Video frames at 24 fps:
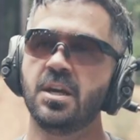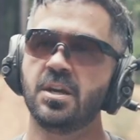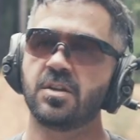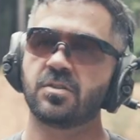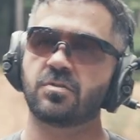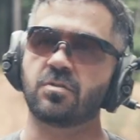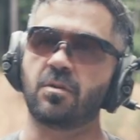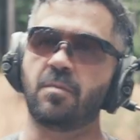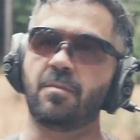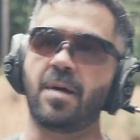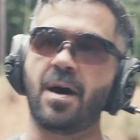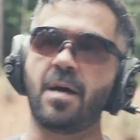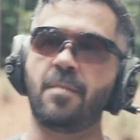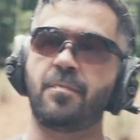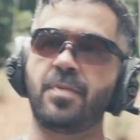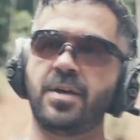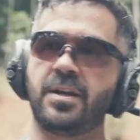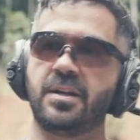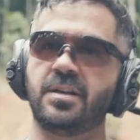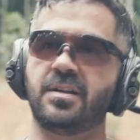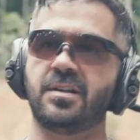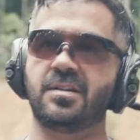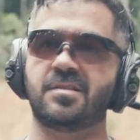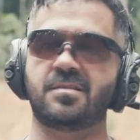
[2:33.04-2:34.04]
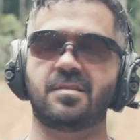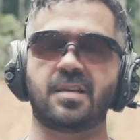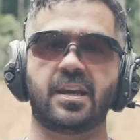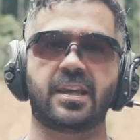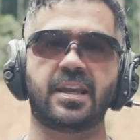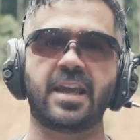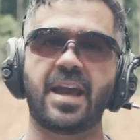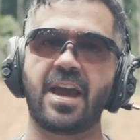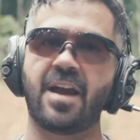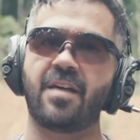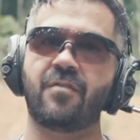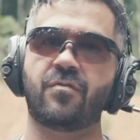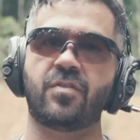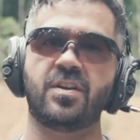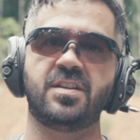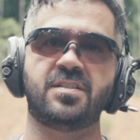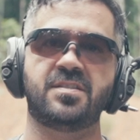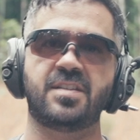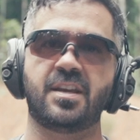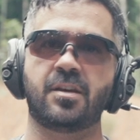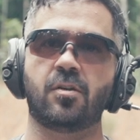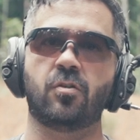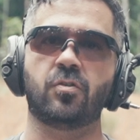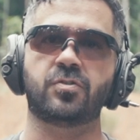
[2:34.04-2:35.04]
So in my opinion, it's like every
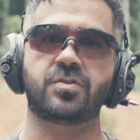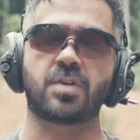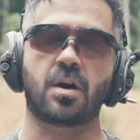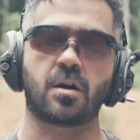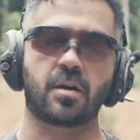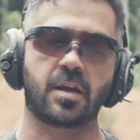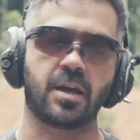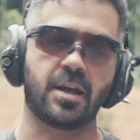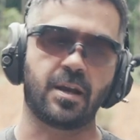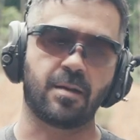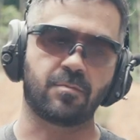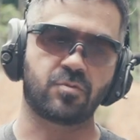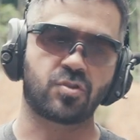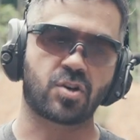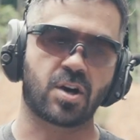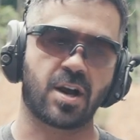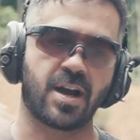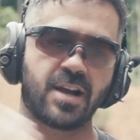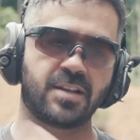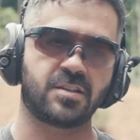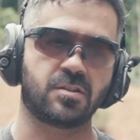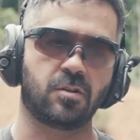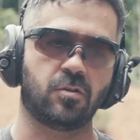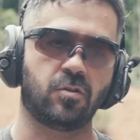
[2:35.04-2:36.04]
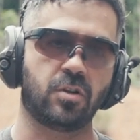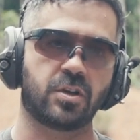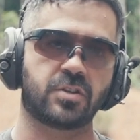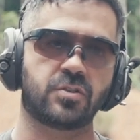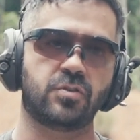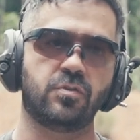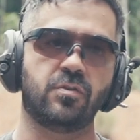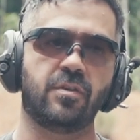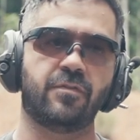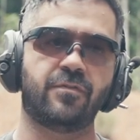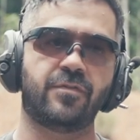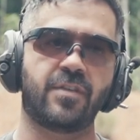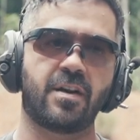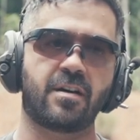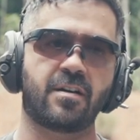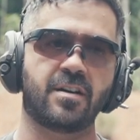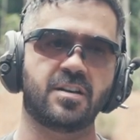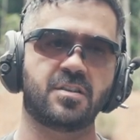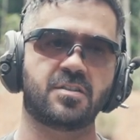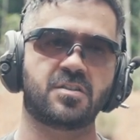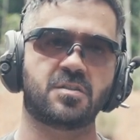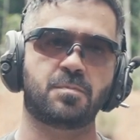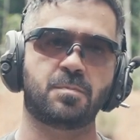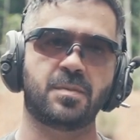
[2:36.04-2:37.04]
single target, I'm trying to look to a very
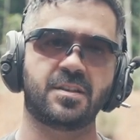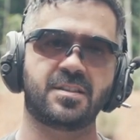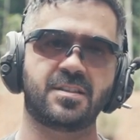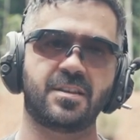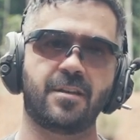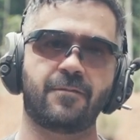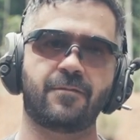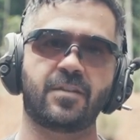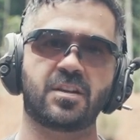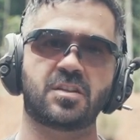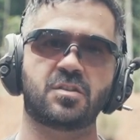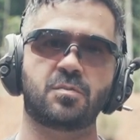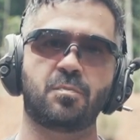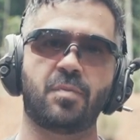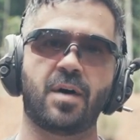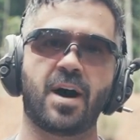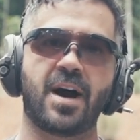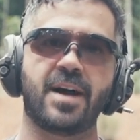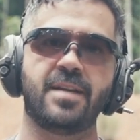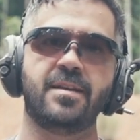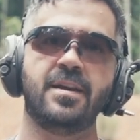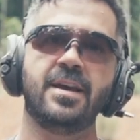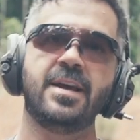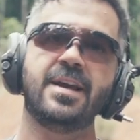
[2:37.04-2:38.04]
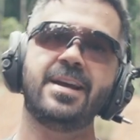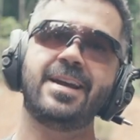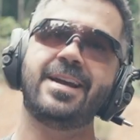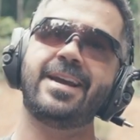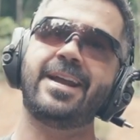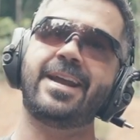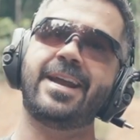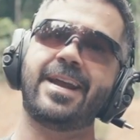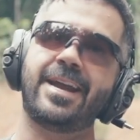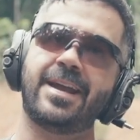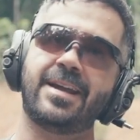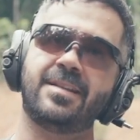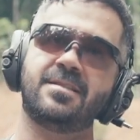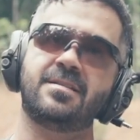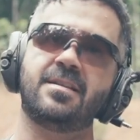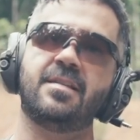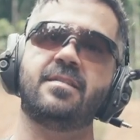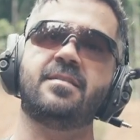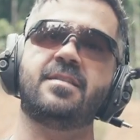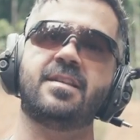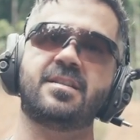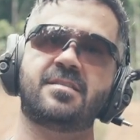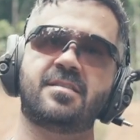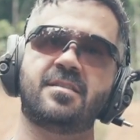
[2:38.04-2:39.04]
specific spot, and
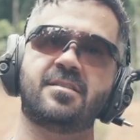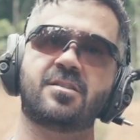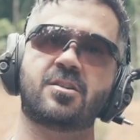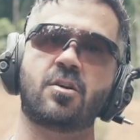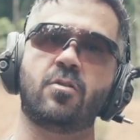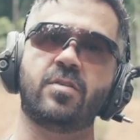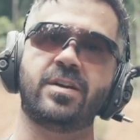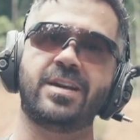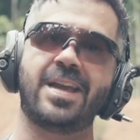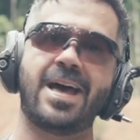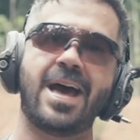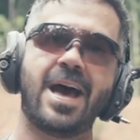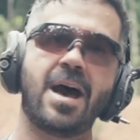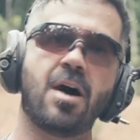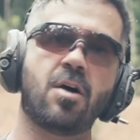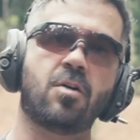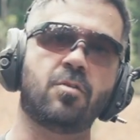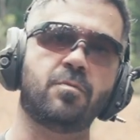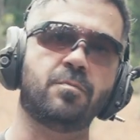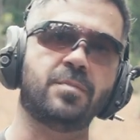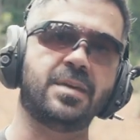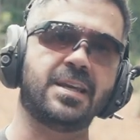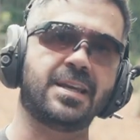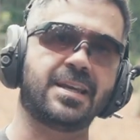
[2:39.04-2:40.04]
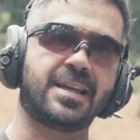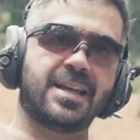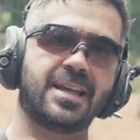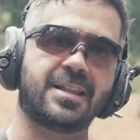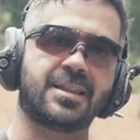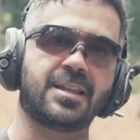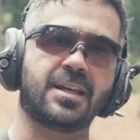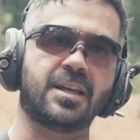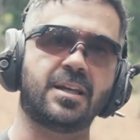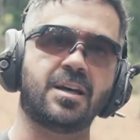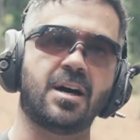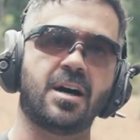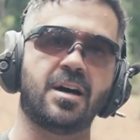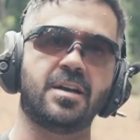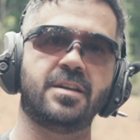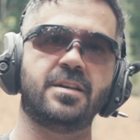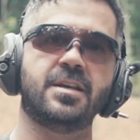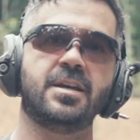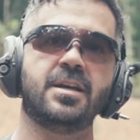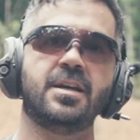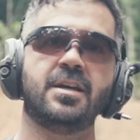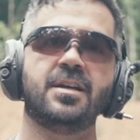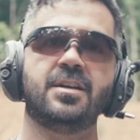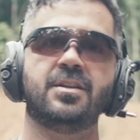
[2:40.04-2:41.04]
this is going to help me get the gun
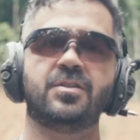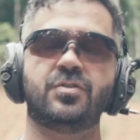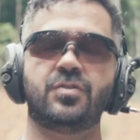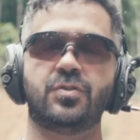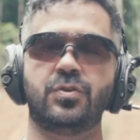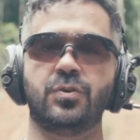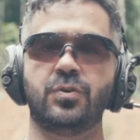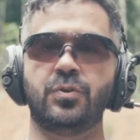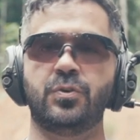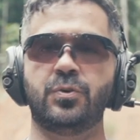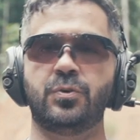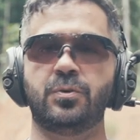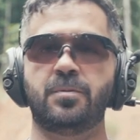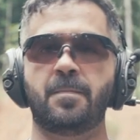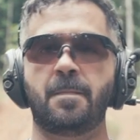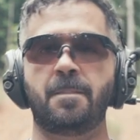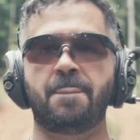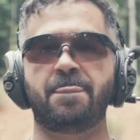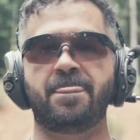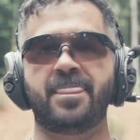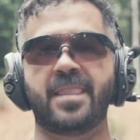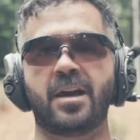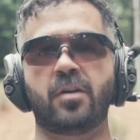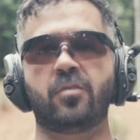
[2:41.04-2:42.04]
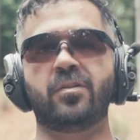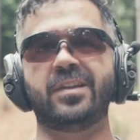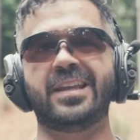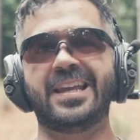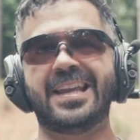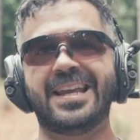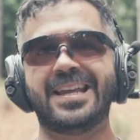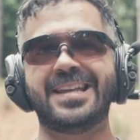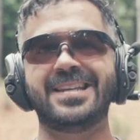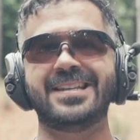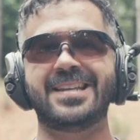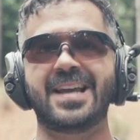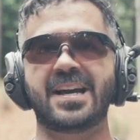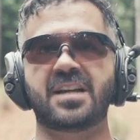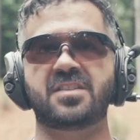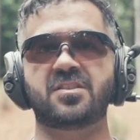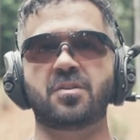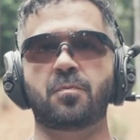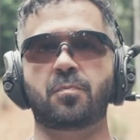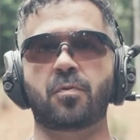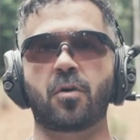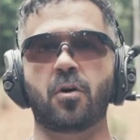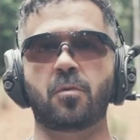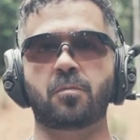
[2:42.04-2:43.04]
to not only index
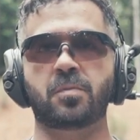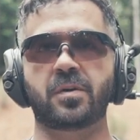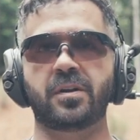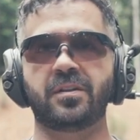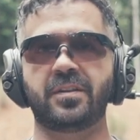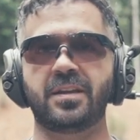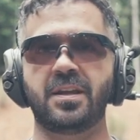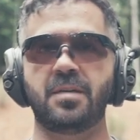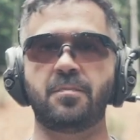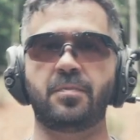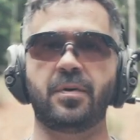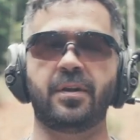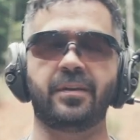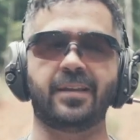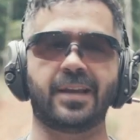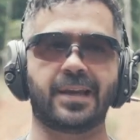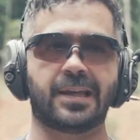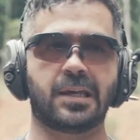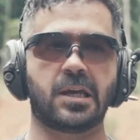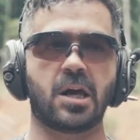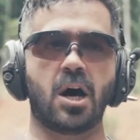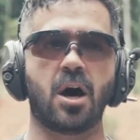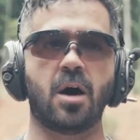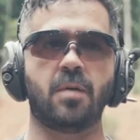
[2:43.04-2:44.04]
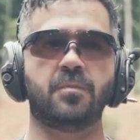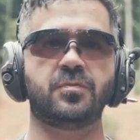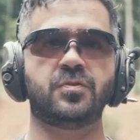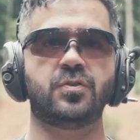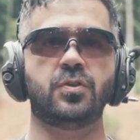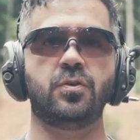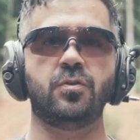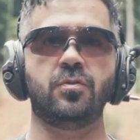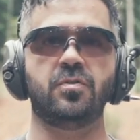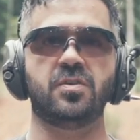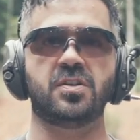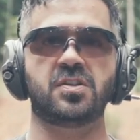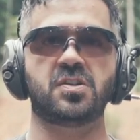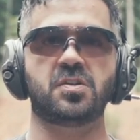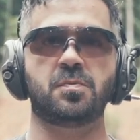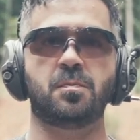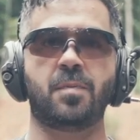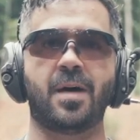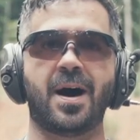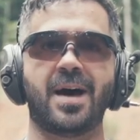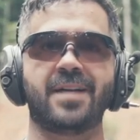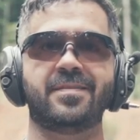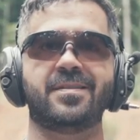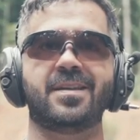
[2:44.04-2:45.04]
appropriately, but like come to the
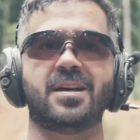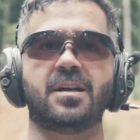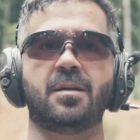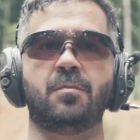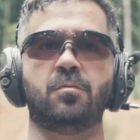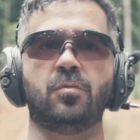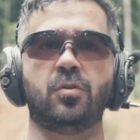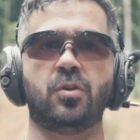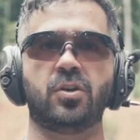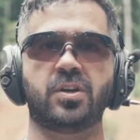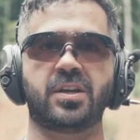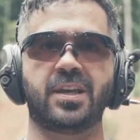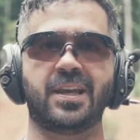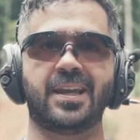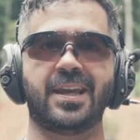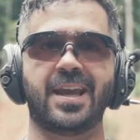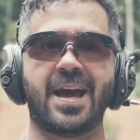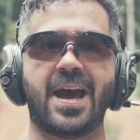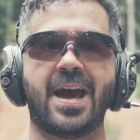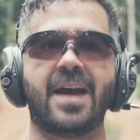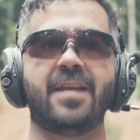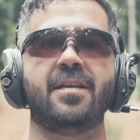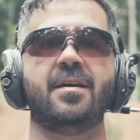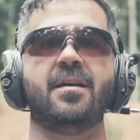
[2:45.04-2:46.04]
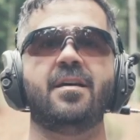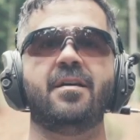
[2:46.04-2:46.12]
spot that I'm looking at